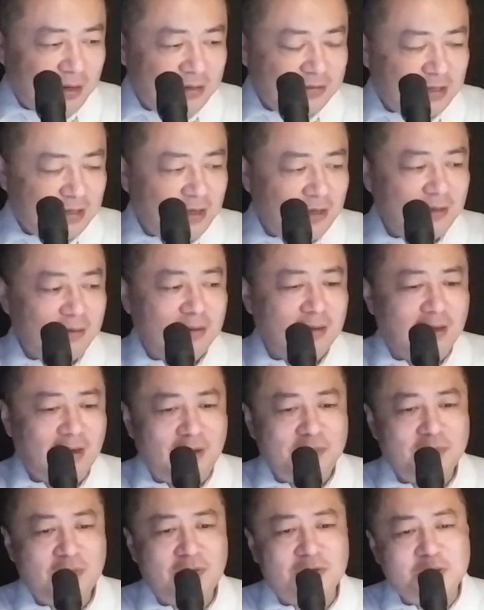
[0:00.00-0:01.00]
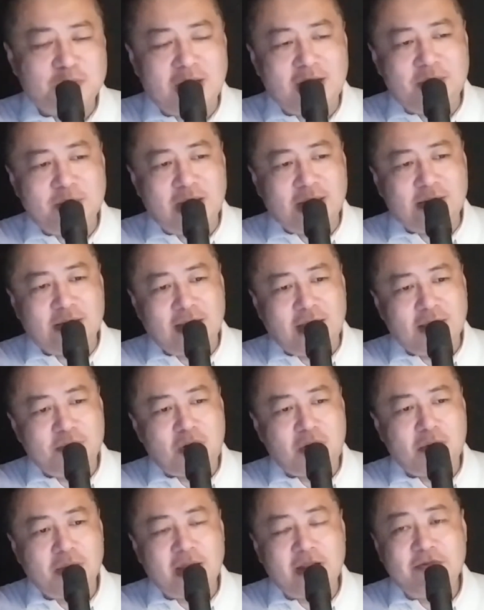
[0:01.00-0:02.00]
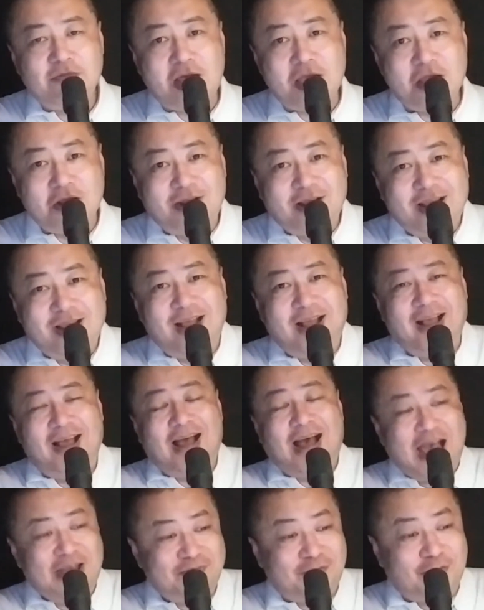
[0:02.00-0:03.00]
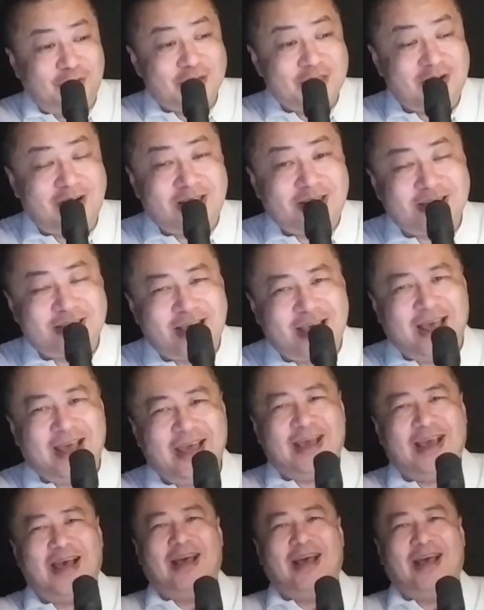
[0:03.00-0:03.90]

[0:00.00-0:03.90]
saying, don't spend any money today, probably getting fired at 4:30 today.